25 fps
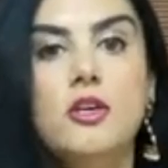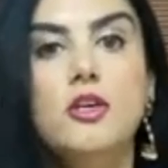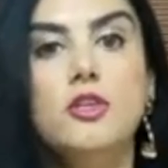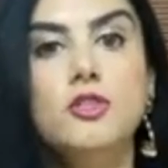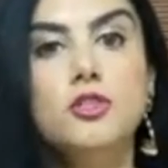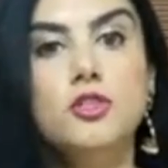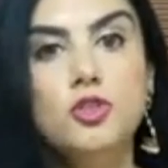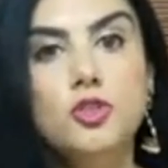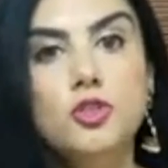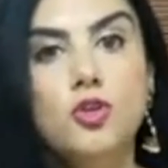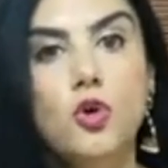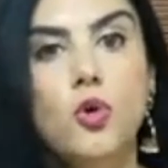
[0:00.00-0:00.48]

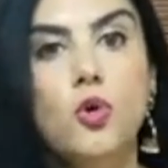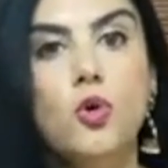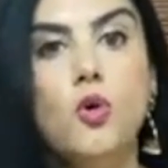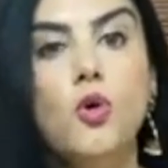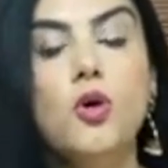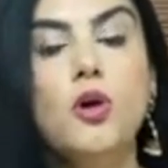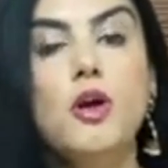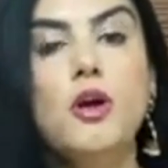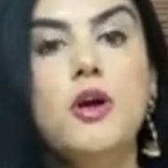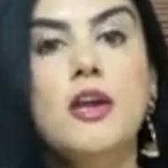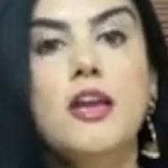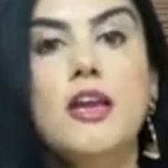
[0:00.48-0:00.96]

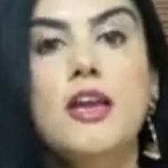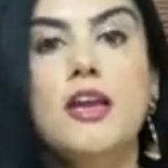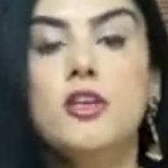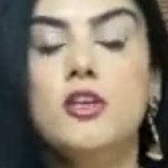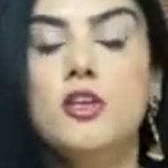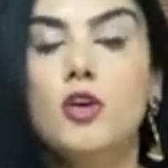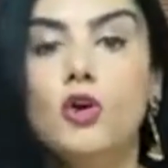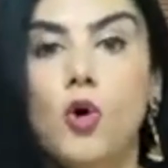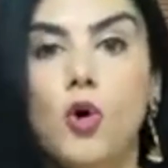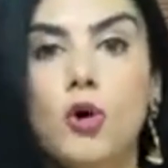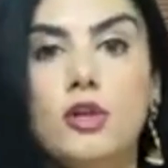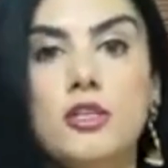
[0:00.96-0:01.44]
So,
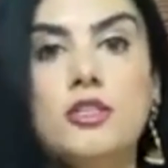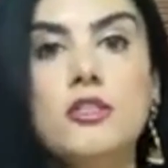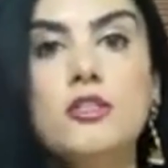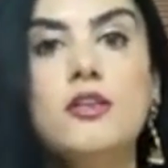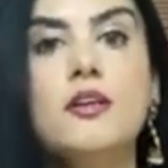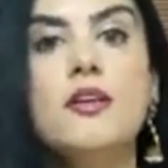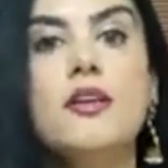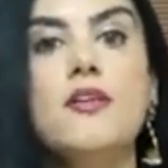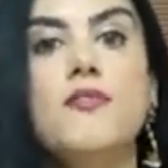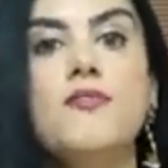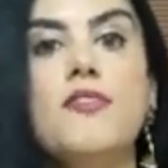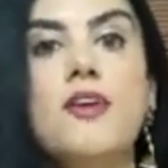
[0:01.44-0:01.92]
it also
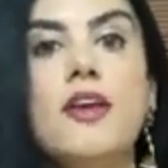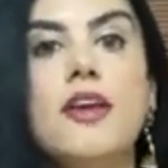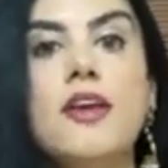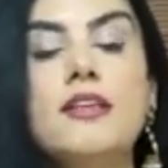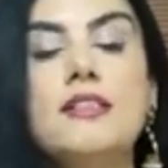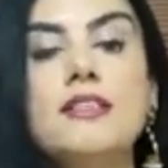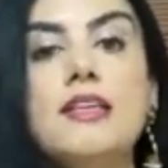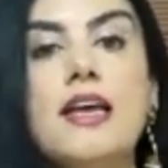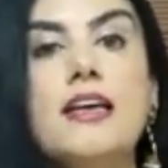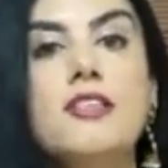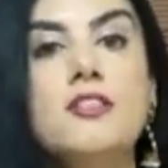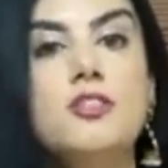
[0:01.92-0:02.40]

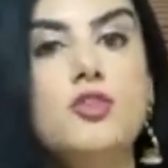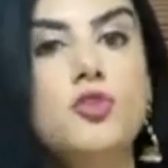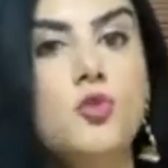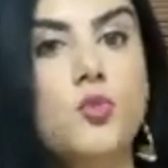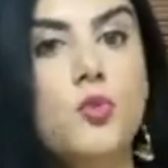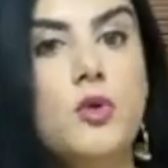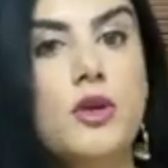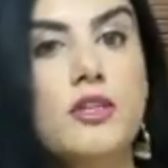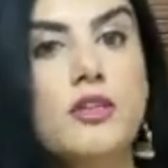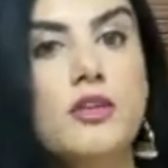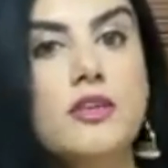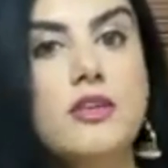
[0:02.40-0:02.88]
affects as to
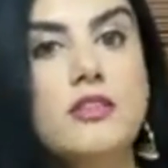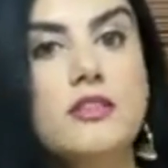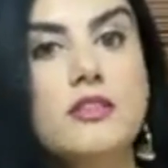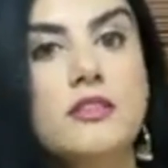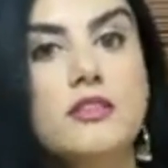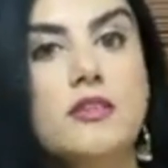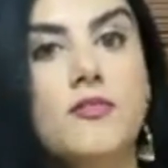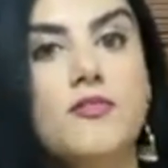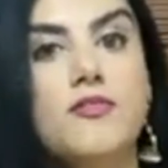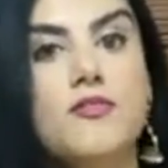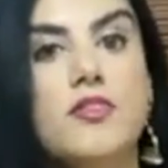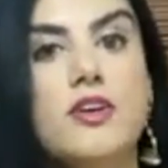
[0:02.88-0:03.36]
whether it's
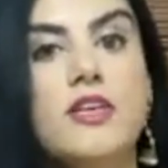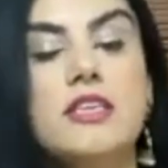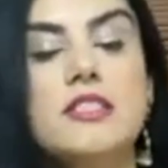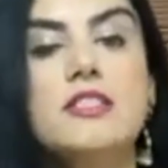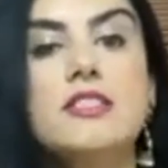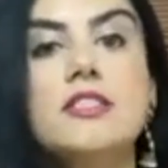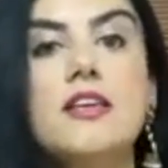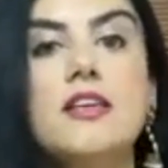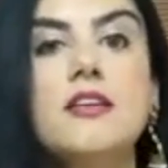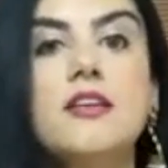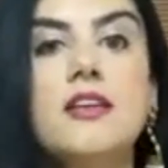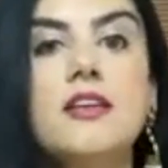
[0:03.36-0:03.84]
a
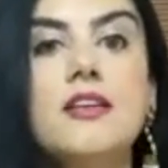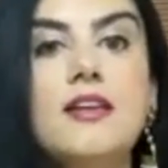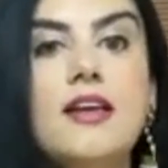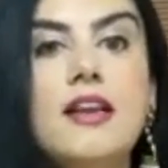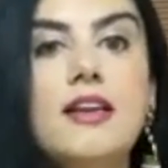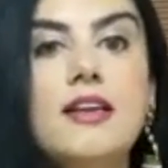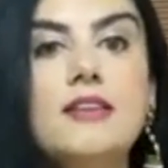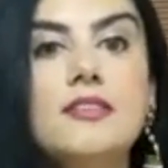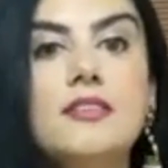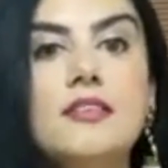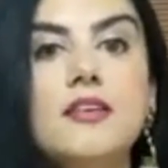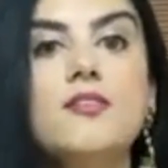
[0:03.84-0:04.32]
first degree
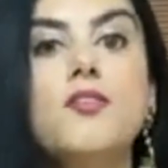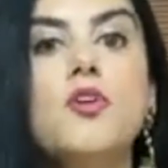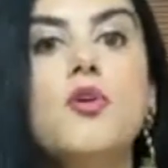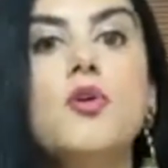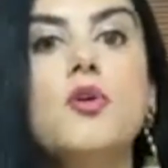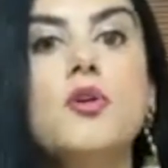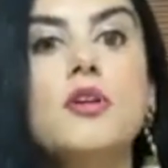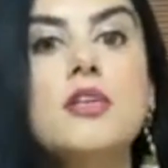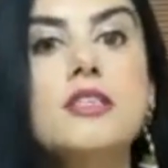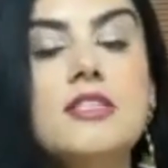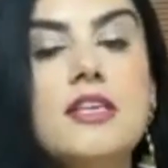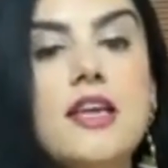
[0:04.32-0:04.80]
relative
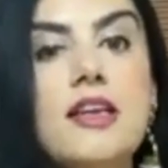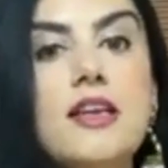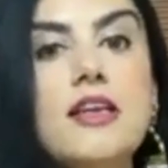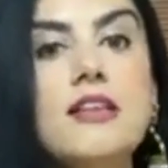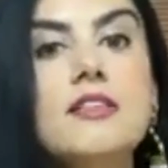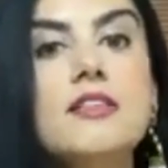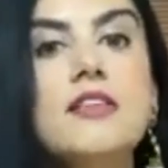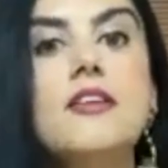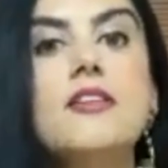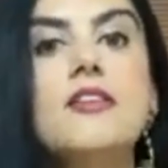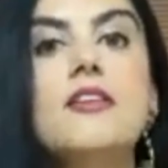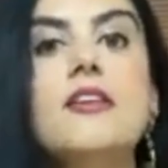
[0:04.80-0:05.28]
or a
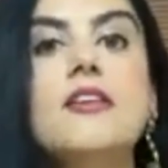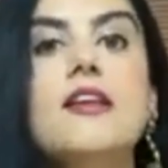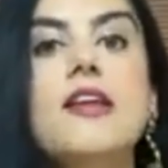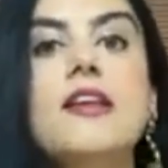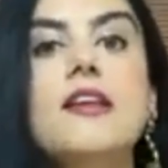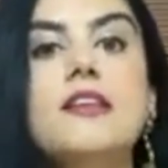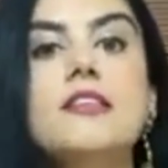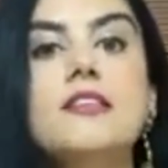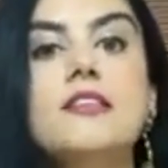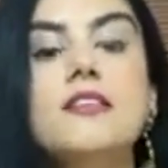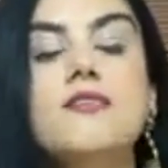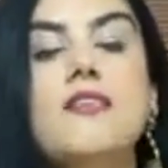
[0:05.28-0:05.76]
second degree
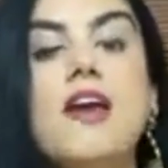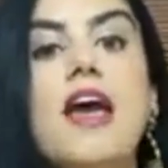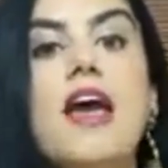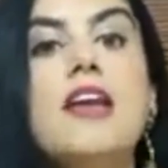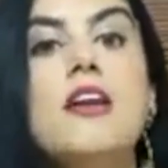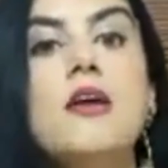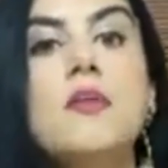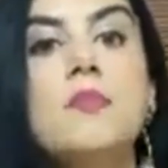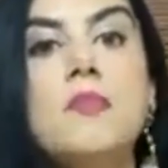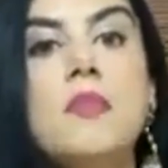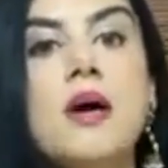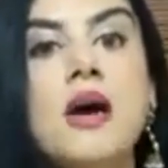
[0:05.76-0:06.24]
relative and
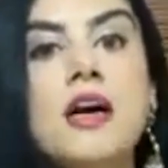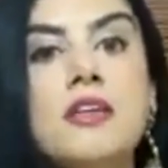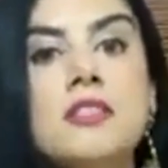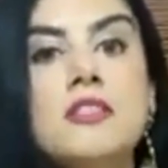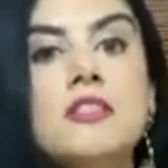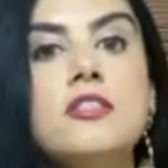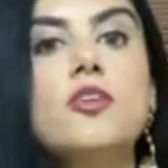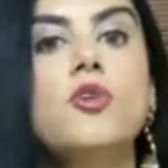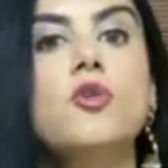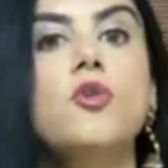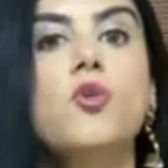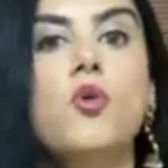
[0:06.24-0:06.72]

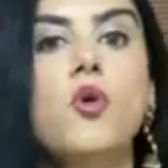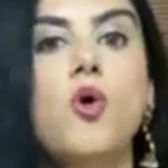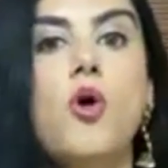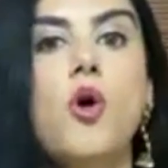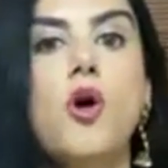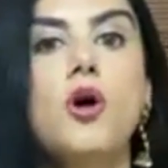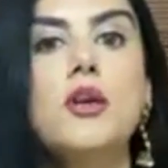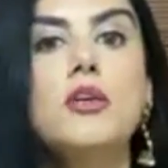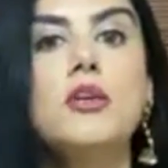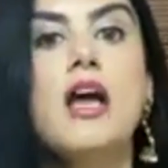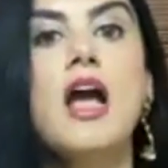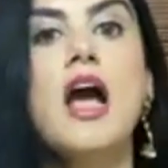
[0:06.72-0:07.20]
amongst the
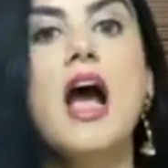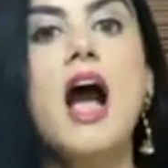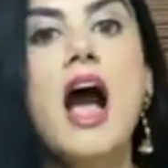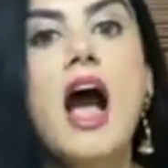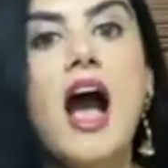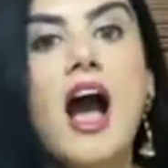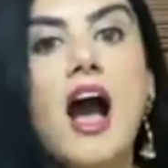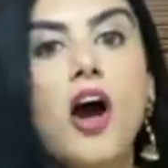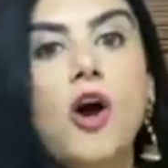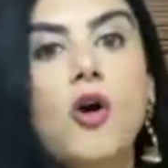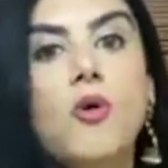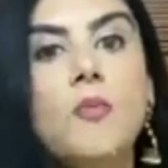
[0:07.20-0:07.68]
cohort,
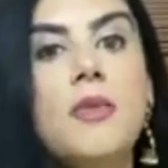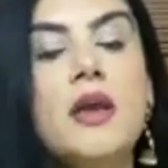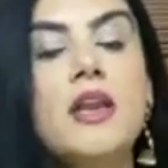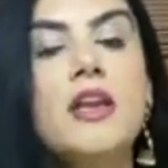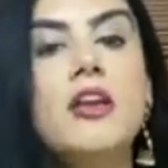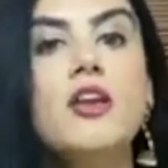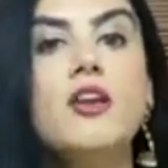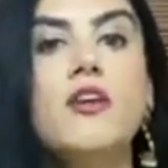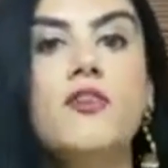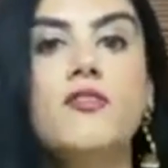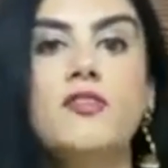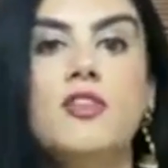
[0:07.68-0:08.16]
how
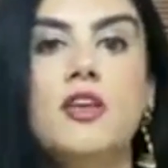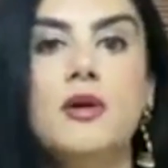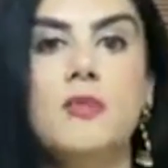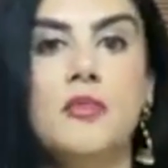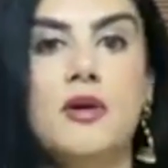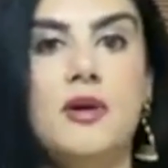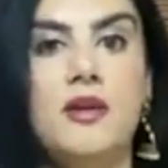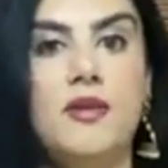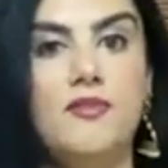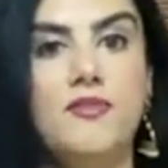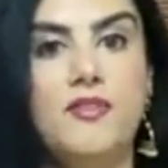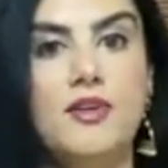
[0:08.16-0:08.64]
many of them
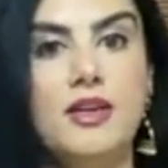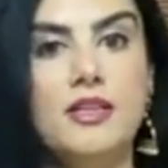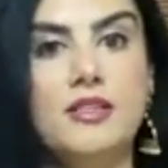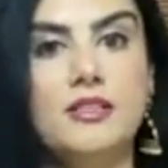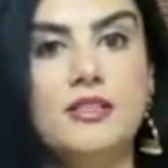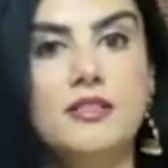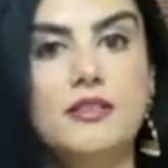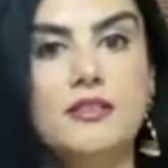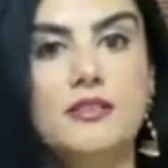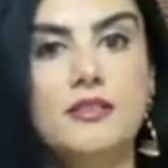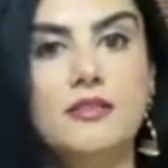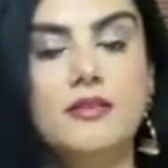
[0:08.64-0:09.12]
are
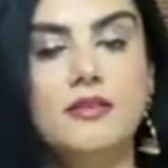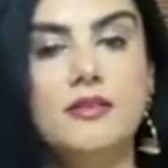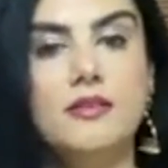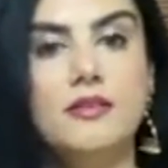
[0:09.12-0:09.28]
affected.